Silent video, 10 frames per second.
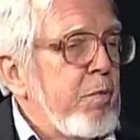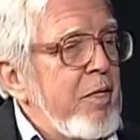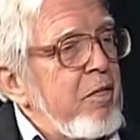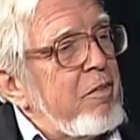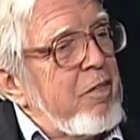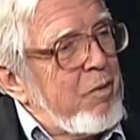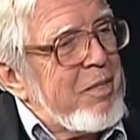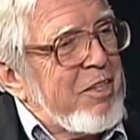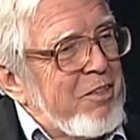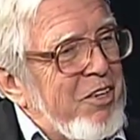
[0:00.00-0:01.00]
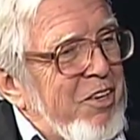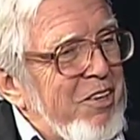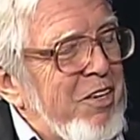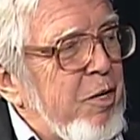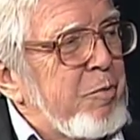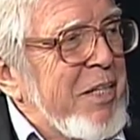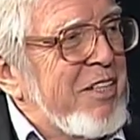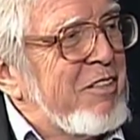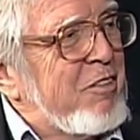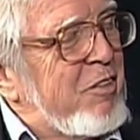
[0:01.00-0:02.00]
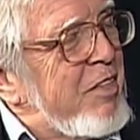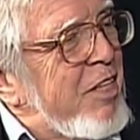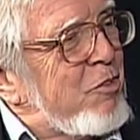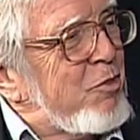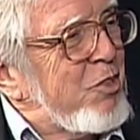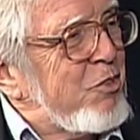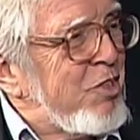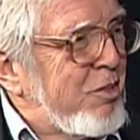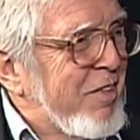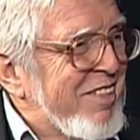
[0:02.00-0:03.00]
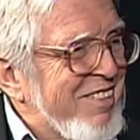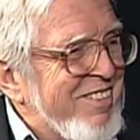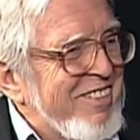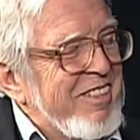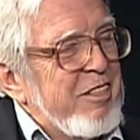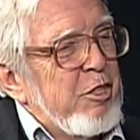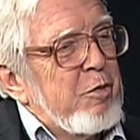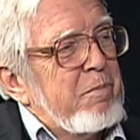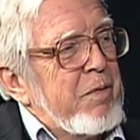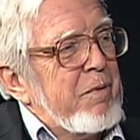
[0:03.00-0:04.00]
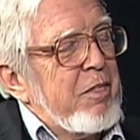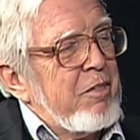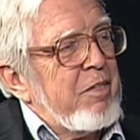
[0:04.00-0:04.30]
we don't know what they all are because they're industrial secrets. But we know